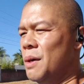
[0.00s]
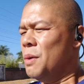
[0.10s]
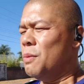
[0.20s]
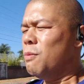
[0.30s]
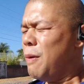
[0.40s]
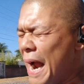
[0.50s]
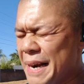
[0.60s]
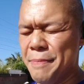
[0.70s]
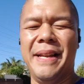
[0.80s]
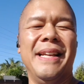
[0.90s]
wait a
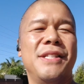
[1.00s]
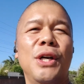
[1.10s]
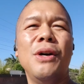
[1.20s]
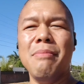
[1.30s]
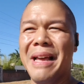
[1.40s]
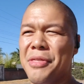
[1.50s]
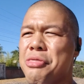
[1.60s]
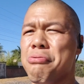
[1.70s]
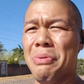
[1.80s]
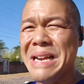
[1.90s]
minute, dude, I'm like,
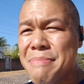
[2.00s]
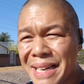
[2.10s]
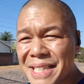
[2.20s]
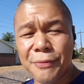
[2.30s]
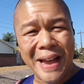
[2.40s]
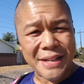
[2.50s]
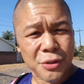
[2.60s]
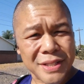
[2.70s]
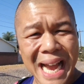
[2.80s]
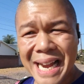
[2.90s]
3 minutes of
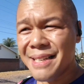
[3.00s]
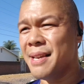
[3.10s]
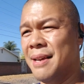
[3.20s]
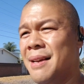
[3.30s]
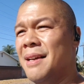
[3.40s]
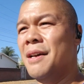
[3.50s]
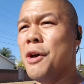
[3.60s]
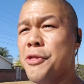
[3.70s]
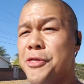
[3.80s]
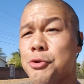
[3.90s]
exercise?
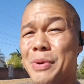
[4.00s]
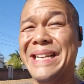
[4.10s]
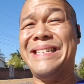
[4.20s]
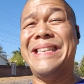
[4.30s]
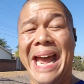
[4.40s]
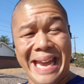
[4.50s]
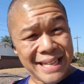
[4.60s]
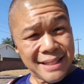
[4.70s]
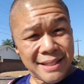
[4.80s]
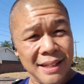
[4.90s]
3
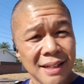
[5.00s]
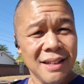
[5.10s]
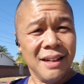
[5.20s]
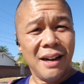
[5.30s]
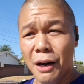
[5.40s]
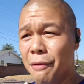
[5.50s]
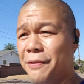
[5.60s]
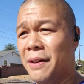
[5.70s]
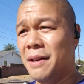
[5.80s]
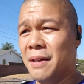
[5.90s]
days of
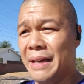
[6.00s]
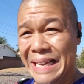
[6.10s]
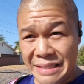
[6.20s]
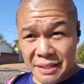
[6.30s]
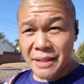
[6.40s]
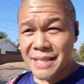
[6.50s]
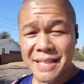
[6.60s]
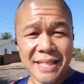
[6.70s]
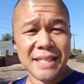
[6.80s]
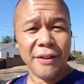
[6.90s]
insulin
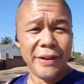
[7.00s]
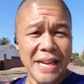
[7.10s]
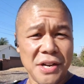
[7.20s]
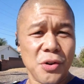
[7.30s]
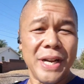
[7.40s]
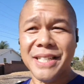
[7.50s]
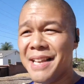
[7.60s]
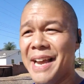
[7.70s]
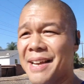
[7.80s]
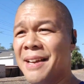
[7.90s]
sensitivity increase?
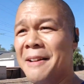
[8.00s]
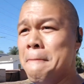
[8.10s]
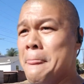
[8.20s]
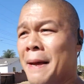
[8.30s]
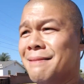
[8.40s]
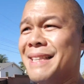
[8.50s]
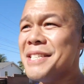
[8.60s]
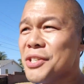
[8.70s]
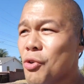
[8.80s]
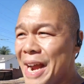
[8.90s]
This is
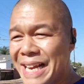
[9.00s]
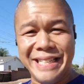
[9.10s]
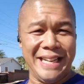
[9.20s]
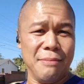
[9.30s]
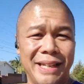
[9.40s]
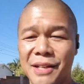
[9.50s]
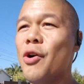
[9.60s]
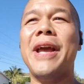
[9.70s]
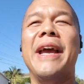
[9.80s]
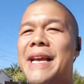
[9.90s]
crazy. I'm like, okay,
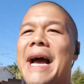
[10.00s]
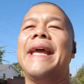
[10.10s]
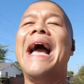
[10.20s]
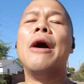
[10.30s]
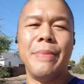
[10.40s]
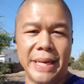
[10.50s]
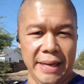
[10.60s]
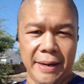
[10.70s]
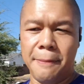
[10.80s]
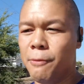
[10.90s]
yeah, count me in,
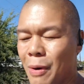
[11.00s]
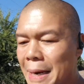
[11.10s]
right?